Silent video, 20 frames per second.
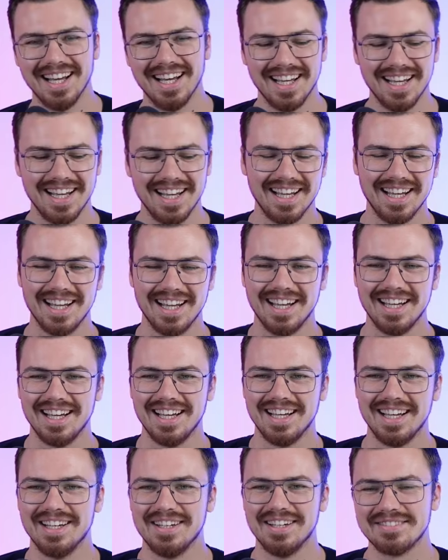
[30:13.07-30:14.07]

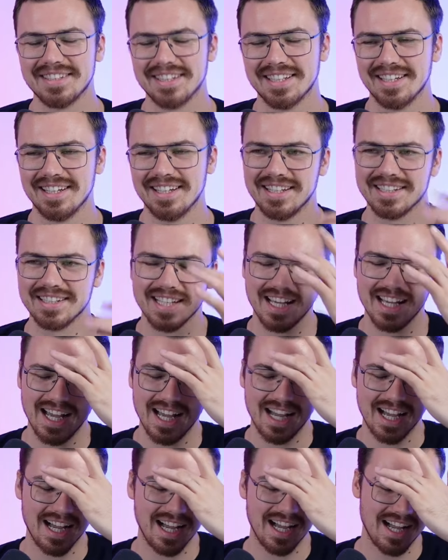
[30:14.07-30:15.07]
I loved it a lot.
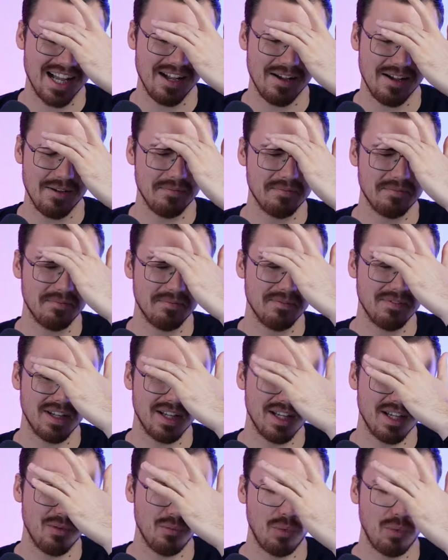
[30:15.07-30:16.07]

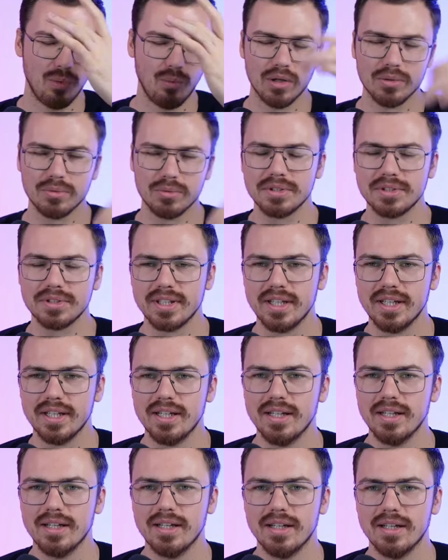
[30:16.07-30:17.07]
What was
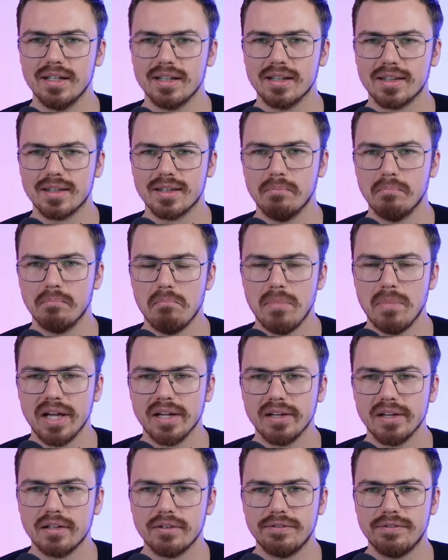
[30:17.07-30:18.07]
the
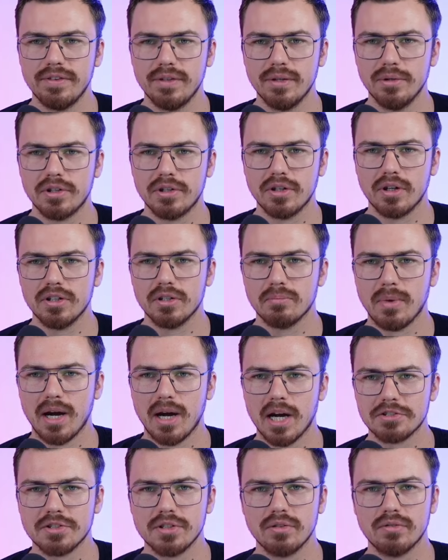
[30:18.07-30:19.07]
Menger theory called, the
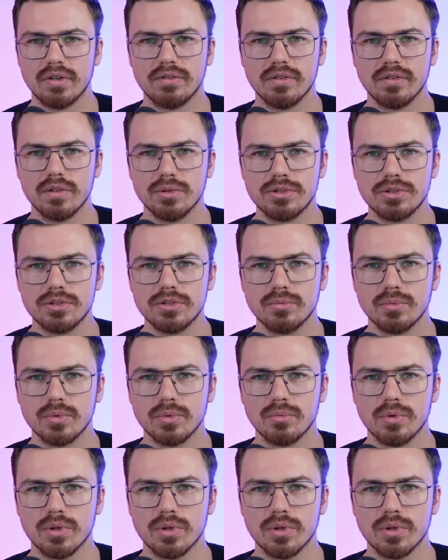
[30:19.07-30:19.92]
marginal revolution?